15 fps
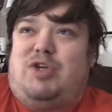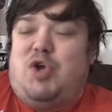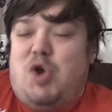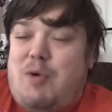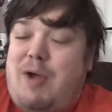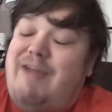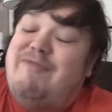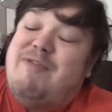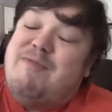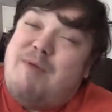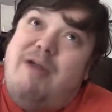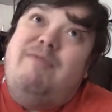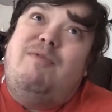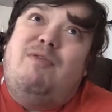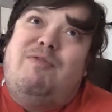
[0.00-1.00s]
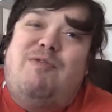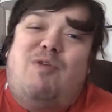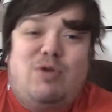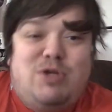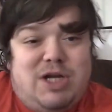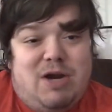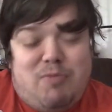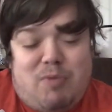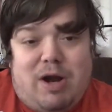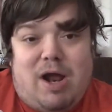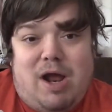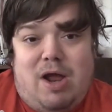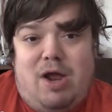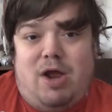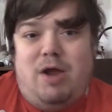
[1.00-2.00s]
two away from home unfortunately, one
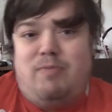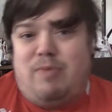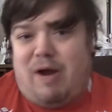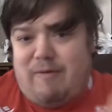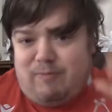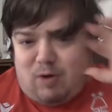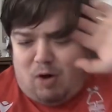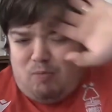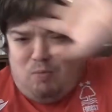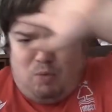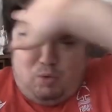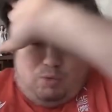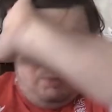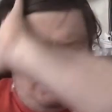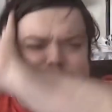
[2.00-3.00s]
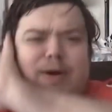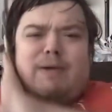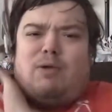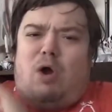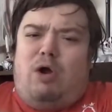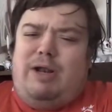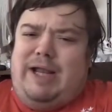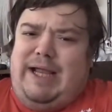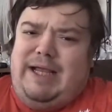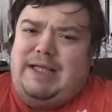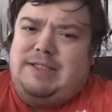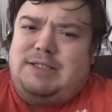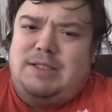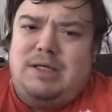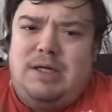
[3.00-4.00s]
at home. We've got Wolves, i have got
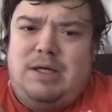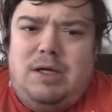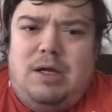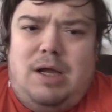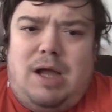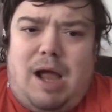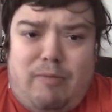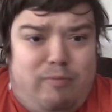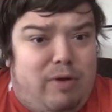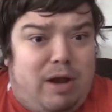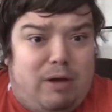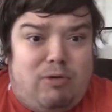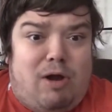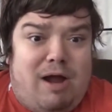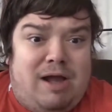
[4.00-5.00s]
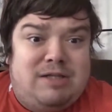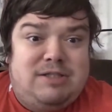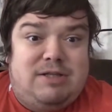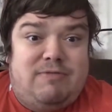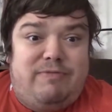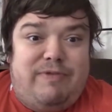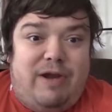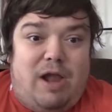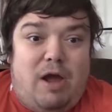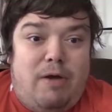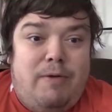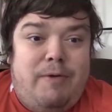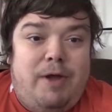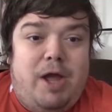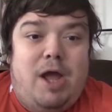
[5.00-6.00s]
Leeds and we've got Aston
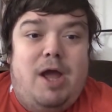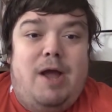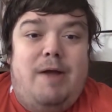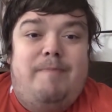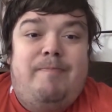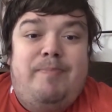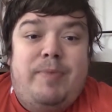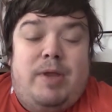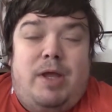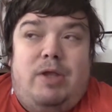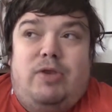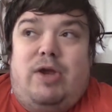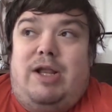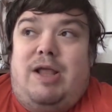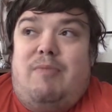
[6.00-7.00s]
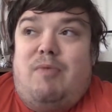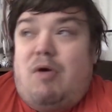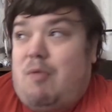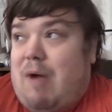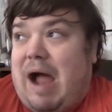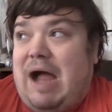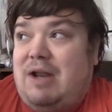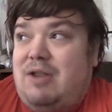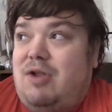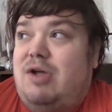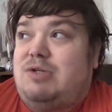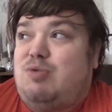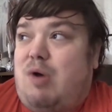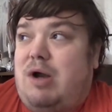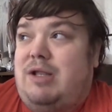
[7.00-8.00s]
Villa. Um, two of them are around
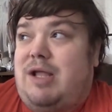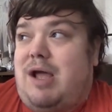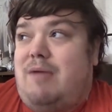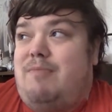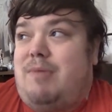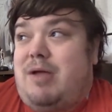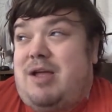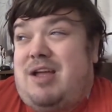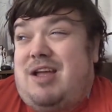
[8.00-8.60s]
us, one of them,